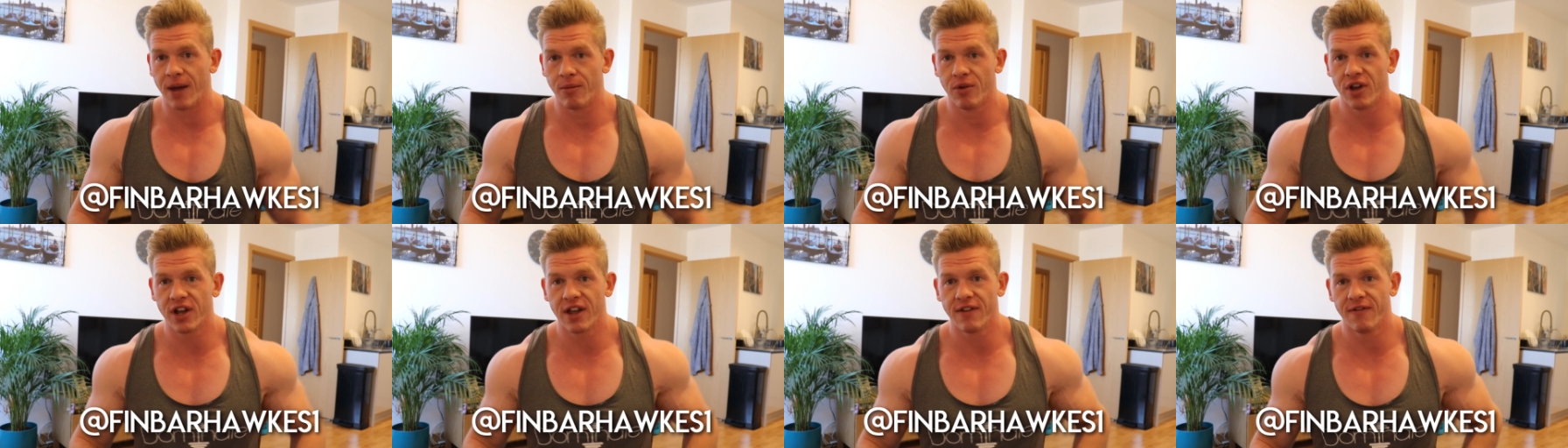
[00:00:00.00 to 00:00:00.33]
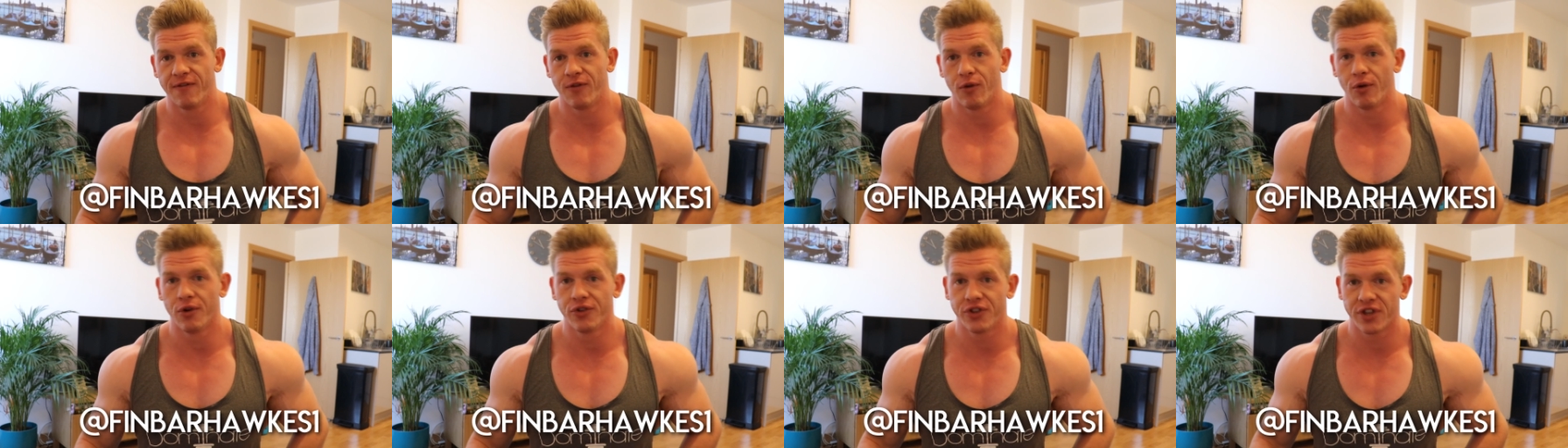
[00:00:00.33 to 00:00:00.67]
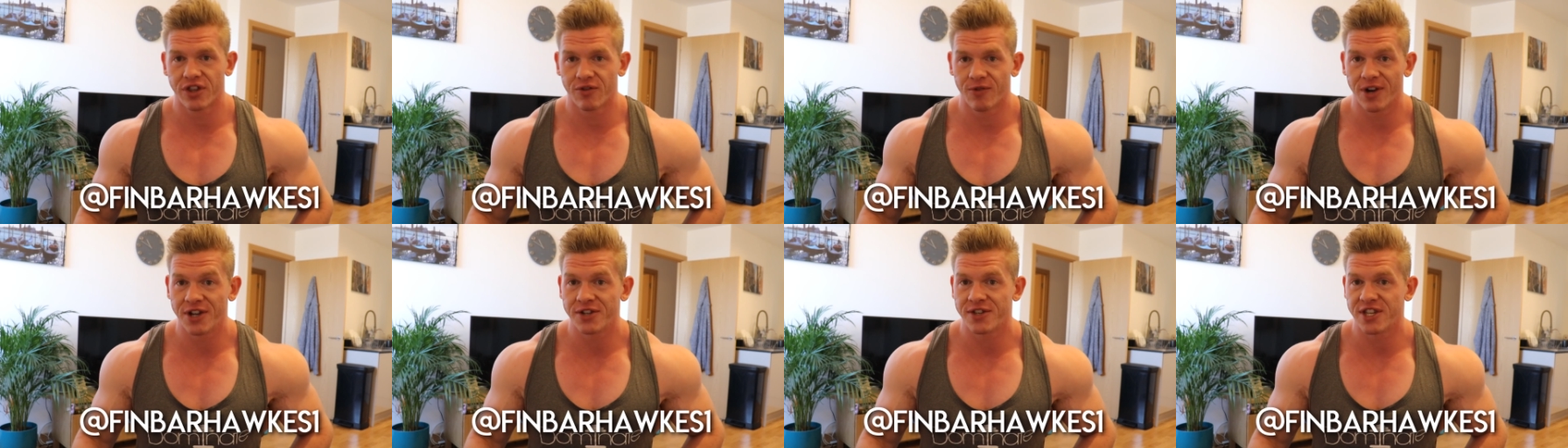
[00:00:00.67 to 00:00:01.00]
I'm looking forward
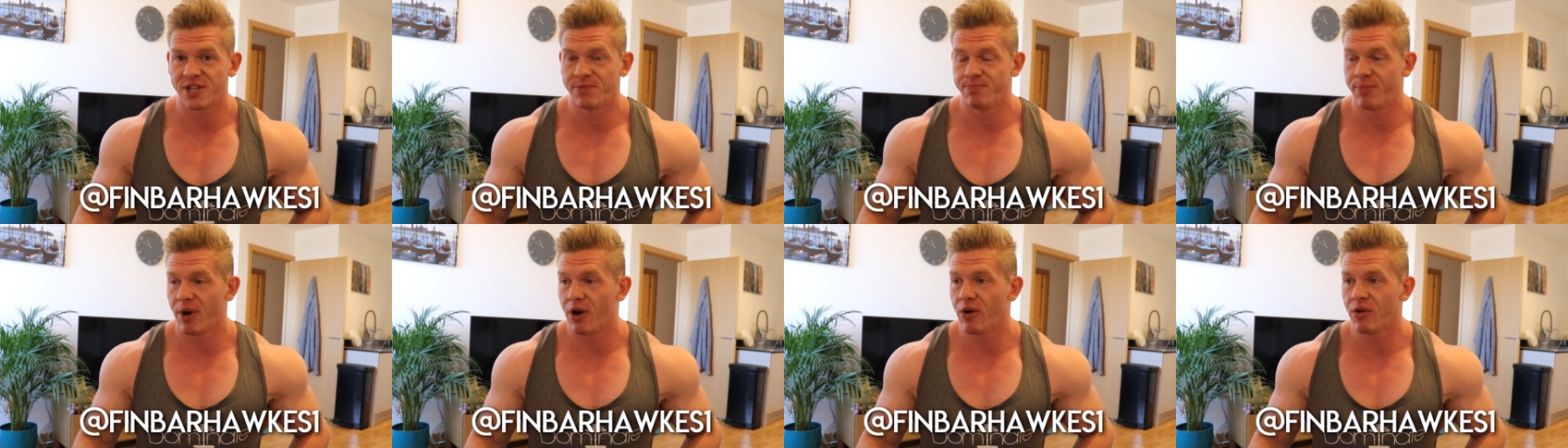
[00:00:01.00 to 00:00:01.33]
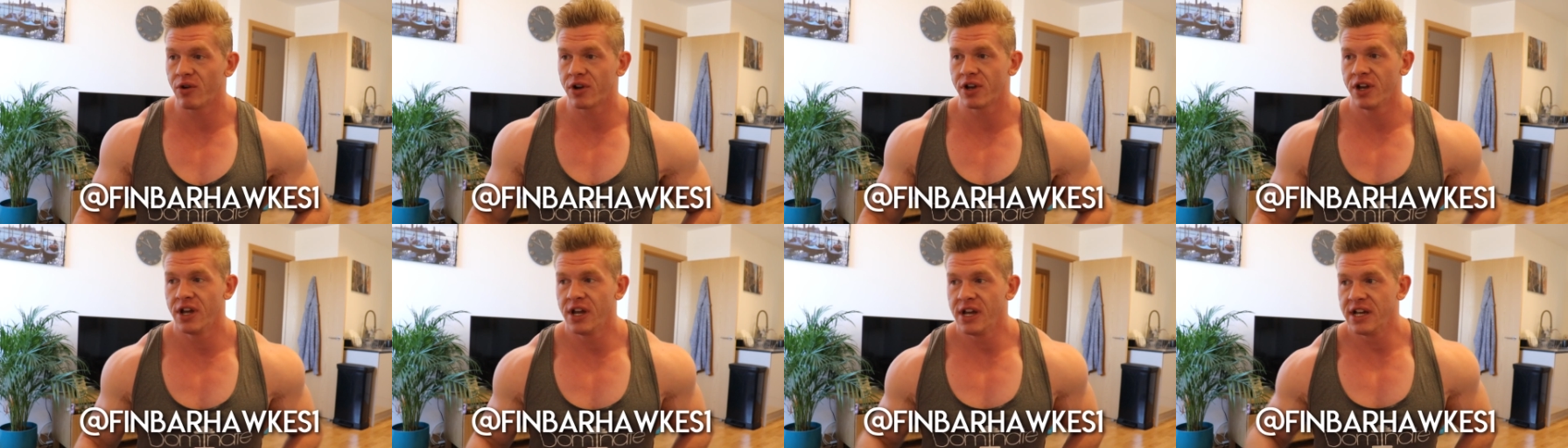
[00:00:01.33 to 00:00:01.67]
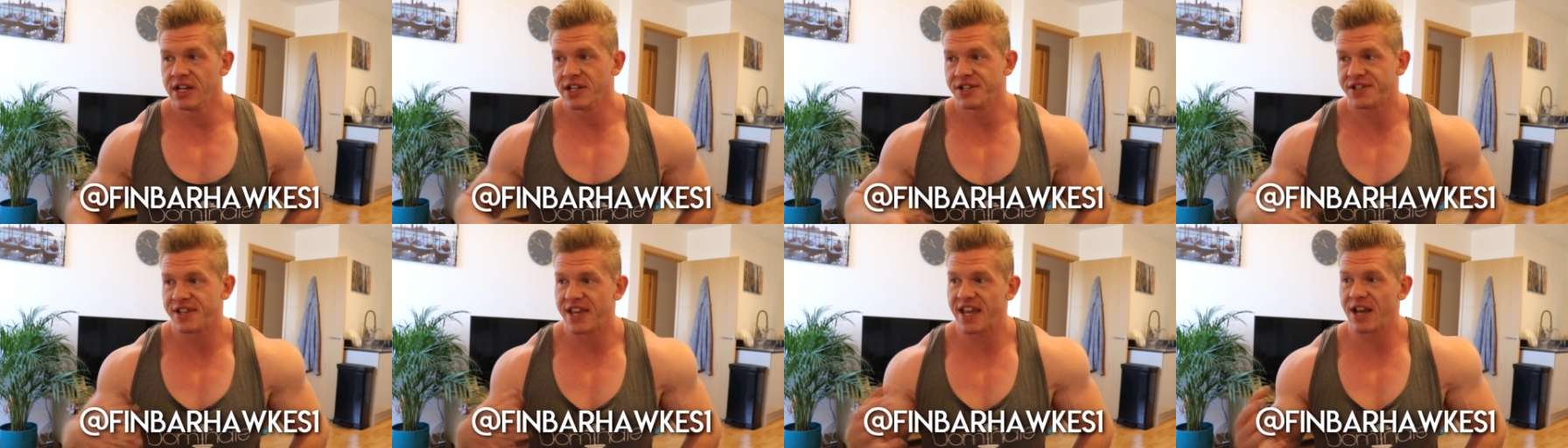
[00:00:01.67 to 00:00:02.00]
to the rest of this bulk,
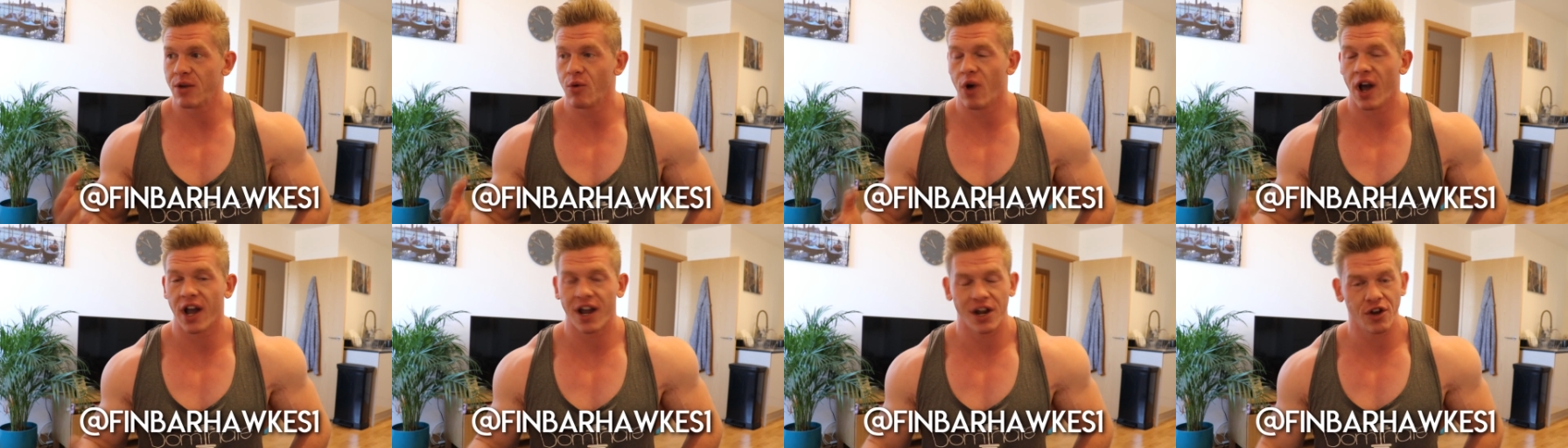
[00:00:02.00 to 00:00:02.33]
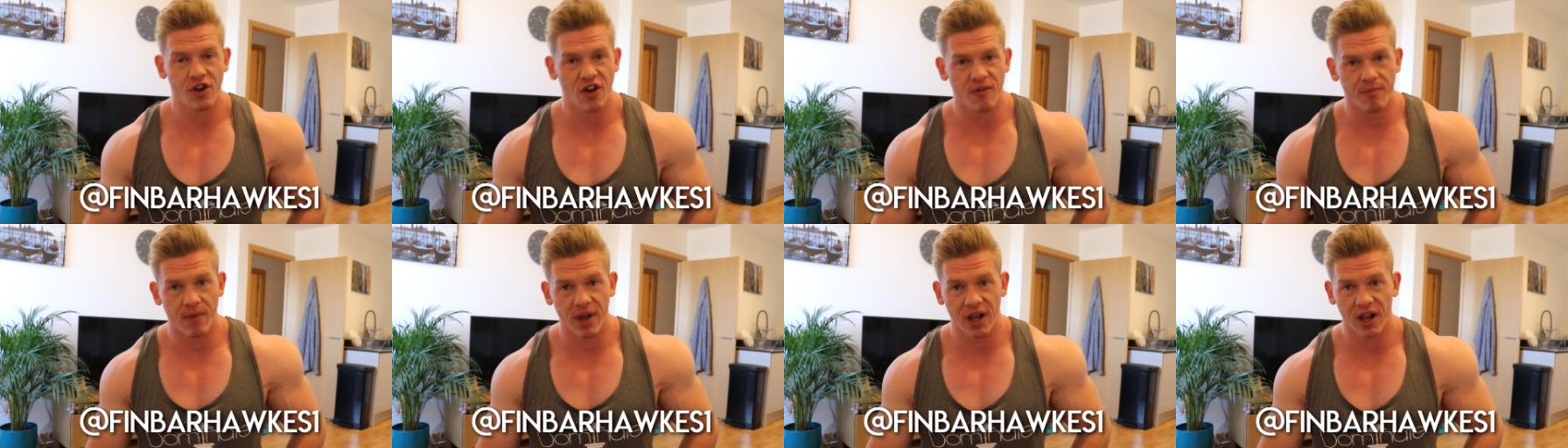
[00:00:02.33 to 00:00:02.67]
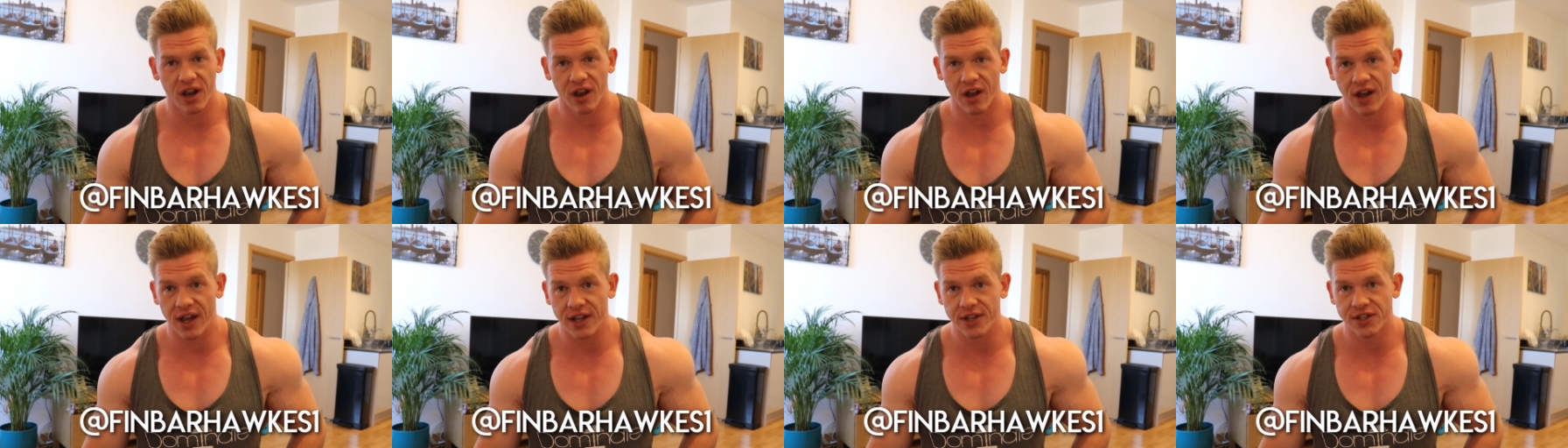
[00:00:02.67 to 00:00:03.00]
seeing what I can do with my
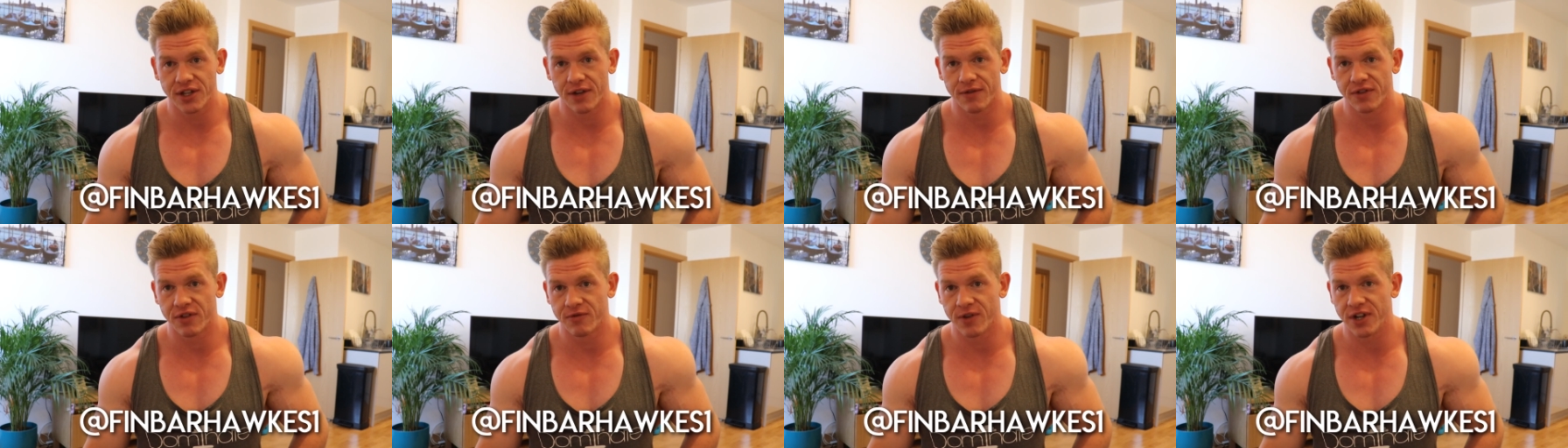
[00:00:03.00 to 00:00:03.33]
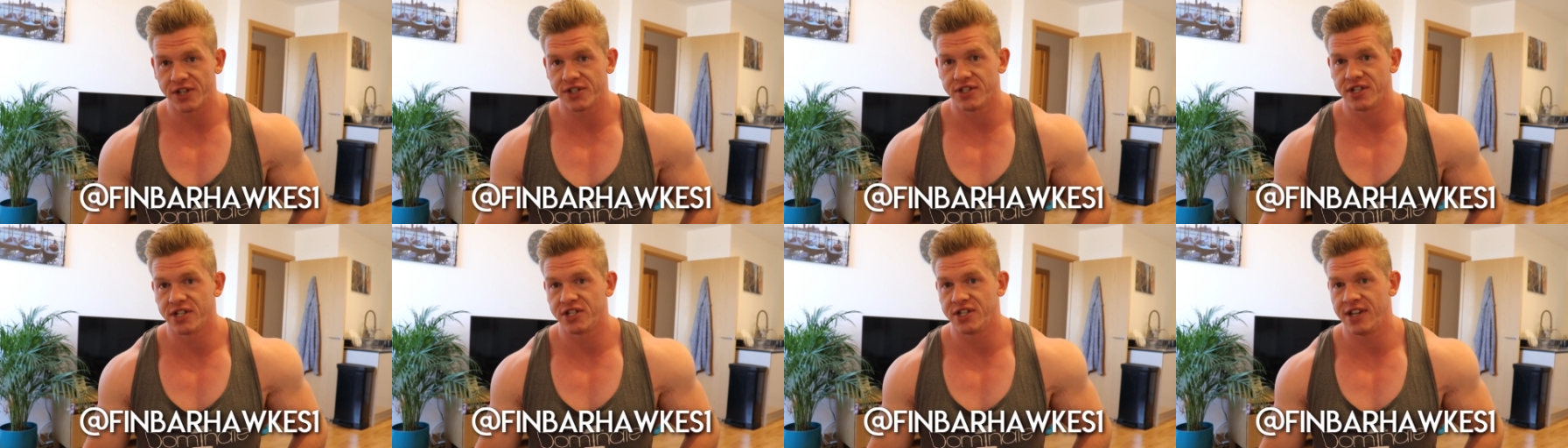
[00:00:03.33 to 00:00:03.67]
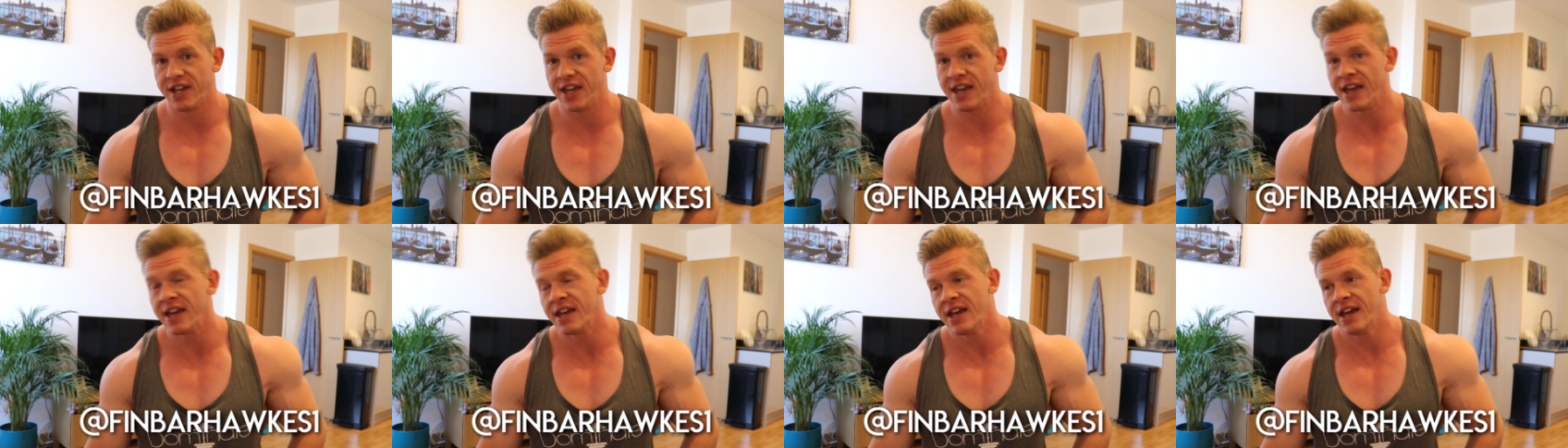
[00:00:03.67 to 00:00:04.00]
clients over the rest of this
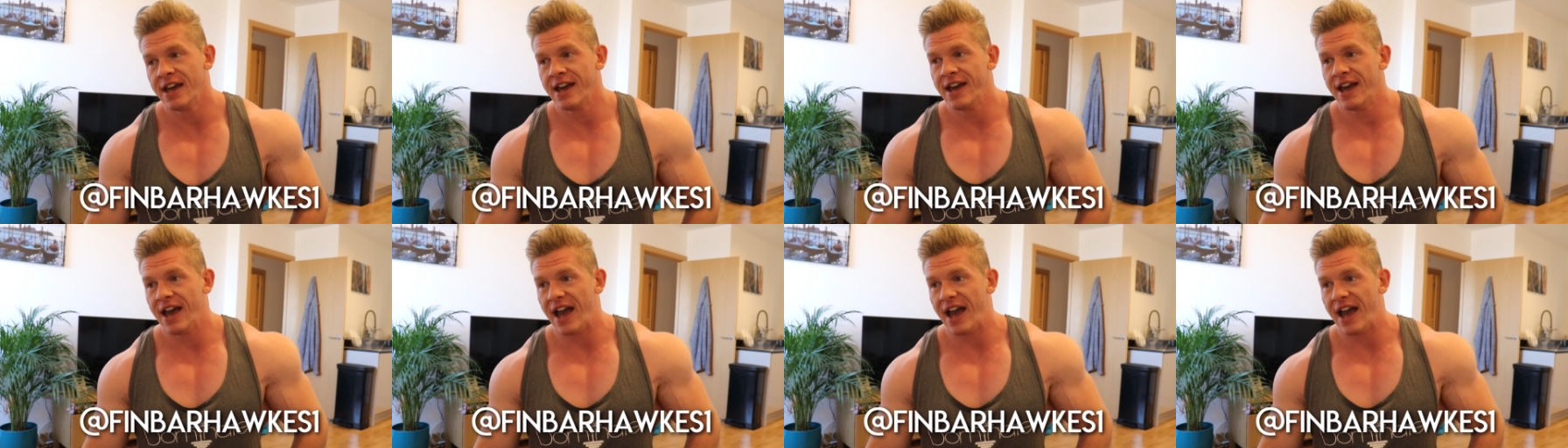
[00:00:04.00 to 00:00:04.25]
year,